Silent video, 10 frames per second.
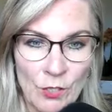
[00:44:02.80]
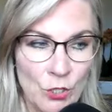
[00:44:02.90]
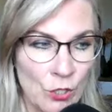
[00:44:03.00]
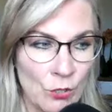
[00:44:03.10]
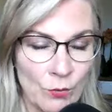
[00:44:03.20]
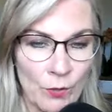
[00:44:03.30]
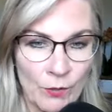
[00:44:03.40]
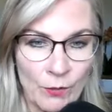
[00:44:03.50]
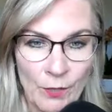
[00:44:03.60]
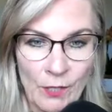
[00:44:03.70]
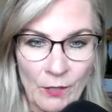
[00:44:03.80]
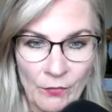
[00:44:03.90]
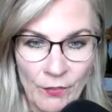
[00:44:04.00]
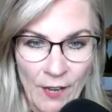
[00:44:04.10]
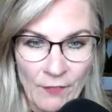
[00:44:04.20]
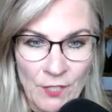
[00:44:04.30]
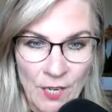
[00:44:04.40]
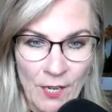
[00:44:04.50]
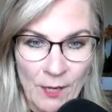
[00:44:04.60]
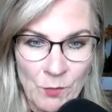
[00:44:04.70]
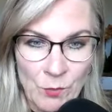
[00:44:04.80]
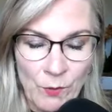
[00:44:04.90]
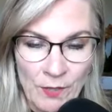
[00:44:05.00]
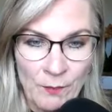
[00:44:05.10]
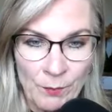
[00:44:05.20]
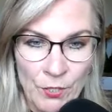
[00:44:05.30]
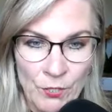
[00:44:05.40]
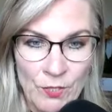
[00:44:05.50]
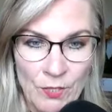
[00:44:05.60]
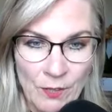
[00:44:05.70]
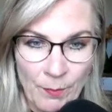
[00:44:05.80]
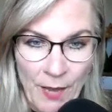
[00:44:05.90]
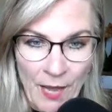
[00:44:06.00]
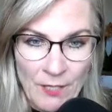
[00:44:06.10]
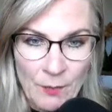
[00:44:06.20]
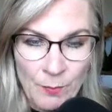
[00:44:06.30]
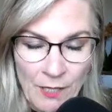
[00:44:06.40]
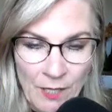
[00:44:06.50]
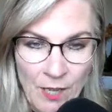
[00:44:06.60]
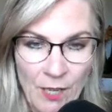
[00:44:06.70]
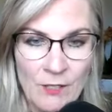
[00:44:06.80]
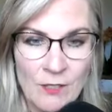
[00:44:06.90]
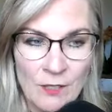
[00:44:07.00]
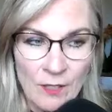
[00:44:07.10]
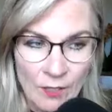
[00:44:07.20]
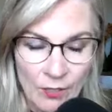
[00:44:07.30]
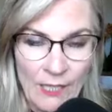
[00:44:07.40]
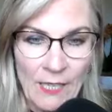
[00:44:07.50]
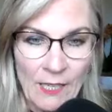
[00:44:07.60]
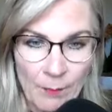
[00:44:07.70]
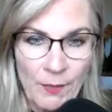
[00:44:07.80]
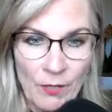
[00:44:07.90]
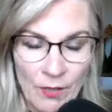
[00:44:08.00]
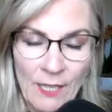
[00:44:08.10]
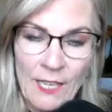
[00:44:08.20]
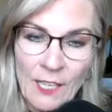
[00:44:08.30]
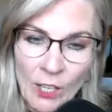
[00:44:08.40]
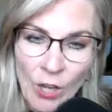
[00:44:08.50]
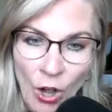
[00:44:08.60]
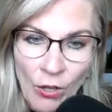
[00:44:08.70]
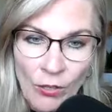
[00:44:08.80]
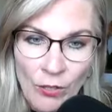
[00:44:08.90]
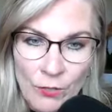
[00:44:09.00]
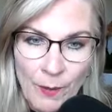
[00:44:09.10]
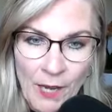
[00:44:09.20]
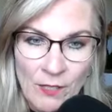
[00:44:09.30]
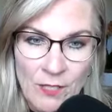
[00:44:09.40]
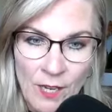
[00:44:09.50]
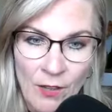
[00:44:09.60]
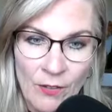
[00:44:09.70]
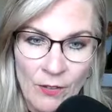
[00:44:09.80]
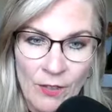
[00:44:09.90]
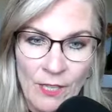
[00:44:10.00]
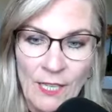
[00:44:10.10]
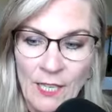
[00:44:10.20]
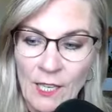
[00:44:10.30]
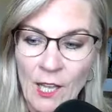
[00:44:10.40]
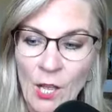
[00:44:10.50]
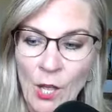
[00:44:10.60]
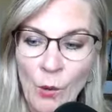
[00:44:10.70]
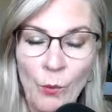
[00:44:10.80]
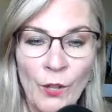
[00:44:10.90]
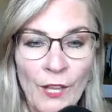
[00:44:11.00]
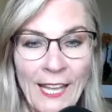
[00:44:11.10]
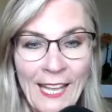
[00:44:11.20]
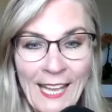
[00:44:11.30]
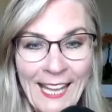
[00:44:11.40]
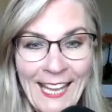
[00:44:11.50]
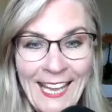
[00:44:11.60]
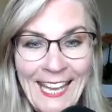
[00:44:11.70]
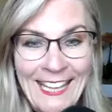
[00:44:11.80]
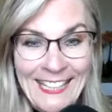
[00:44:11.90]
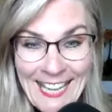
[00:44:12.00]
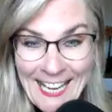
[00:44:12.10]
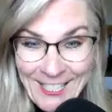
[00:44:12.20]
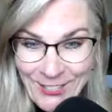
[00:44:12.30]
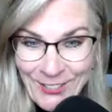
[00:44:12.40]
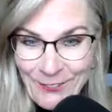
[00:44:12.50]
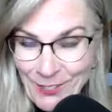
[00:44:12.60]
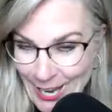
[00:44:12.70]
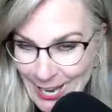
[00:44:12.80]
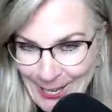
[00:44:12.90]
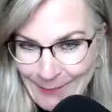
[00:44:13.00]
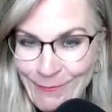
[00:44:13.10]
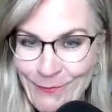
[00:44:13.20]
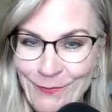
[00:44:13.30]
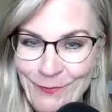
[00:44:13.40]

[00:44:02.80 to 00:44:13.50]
2 or 3 or 5 times what they produced in the past because they're cleaning up their thinking. It all goes back to how they're thinking. Well, in the nature of time,